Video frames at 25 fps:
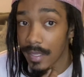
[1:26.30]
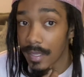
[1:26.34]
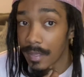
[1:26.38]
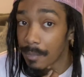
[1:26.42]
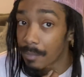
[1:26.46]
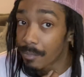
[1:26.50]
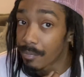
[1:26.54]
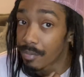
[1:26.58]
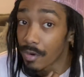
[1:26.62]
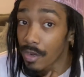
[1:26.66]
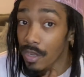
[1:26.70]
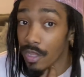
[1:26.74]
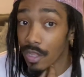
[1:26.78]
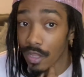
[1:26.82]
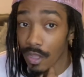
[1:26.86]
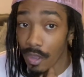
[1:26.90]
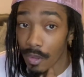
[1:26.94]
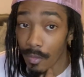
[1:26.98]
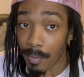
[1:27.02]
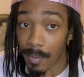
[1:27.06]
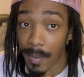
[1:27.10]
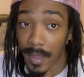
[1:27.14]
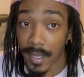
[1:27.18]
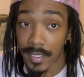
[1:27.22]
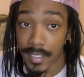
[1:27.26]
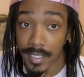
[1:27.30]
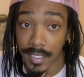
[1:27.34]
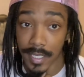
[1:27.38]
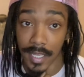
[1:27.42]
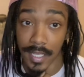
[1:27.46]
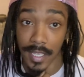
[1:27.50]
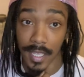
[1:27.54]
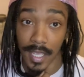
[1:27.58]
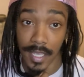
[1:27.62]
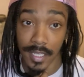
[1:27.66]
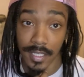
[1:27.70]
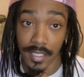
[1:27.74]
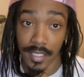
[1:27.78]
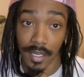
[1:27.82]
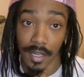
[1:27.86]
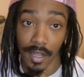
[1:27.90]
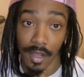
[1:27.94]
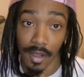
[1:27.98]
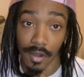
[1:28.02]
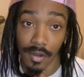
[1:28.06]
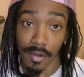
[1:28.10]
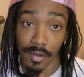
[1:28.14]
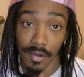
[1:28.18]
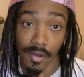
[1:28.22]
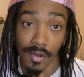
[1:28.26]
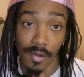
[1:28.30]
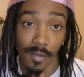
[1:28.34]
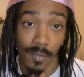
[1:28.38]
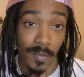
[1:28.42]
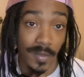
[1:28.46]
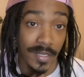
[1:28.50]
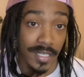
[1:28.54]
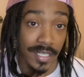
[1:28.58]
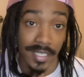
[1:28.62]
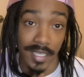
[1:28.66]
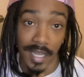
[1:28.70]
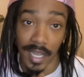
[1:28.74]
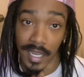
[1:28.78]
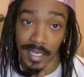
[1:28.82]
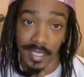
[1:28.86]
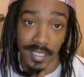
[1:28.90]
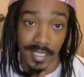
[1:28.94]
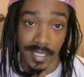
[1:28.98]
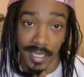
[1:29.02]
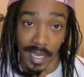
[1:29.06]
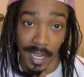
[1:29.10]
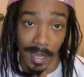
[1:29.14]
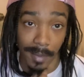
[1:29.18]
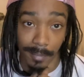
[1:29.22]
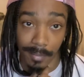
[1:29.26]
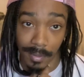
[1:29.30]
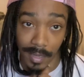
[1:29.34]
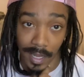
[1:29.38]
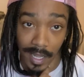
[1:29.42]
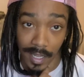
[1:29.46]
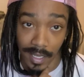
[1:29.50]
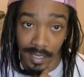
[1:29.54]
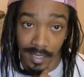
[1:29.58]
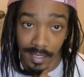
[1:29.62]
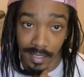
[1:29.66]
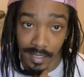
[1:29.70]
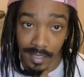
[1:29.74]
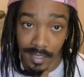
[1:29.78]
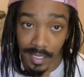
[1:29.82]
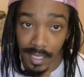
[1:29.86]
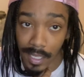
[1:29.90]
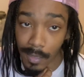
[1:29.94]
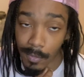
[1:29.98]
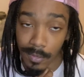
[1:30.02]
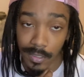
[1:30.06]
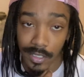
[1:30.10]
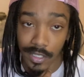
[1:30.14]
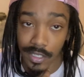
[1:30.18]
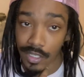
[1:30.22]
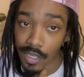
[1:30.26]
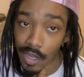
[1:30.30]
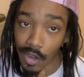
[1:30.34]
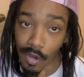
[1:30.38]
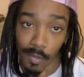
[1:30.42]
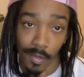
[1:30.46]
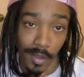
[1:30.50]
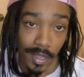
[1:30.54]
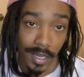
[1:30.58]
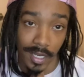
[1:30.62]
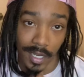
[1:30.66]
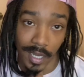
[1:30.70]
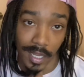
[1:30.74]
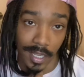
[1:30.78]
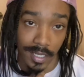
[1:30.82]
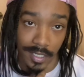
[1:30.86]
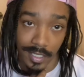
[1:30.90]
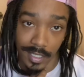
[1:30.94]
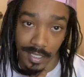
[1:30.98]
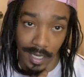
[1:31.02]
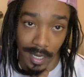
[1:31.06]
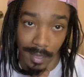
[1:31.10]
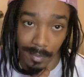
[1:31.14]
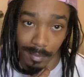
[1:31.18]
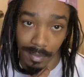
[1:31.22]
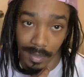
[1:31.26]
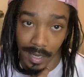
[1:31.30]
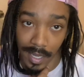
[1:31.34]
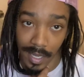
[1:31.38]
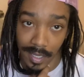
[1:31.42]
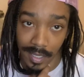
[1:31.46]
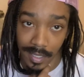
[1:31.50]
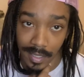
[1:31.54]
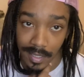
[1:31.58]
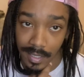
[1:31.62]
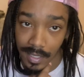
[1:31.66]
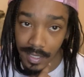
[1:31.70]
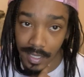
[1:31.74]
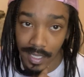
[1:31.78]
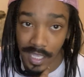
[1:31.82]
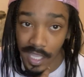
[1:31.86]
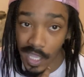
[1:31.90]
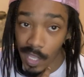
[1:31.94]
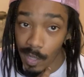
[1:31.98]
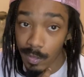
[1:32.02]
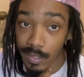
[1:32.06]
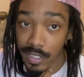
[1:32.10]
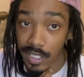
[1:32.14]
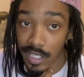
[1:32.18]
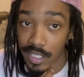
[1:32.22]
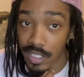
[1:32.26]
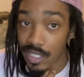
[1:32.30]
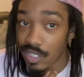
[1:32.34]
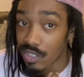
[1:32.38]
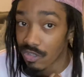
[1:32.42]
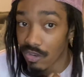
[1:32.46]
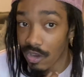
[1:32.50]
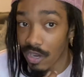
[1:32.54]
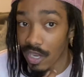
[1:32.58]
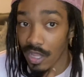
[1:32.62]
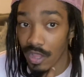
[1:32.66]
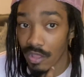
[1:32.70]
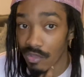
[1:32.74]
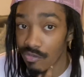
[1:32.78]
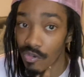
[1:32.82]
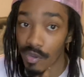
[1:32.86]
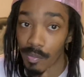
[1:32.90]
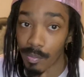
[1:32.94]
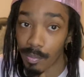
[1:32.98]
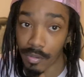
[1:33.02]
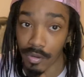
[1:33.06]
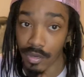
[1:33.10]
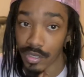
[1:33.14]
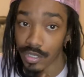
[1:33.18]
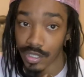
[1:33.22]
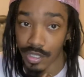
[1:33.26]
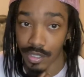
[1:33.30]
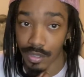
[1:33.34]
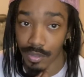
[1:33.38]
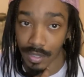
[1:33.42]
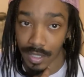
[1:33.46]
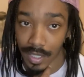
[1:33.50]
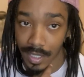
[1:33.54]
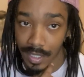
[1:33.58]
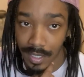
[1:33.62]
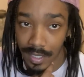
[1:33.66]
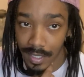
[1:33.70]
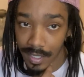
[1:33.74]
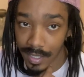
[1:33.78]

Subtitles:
Brook Lopez 10 years ago was not a shot blocker. He was nowhere near a shot blocker. He was a straight three-point shooter.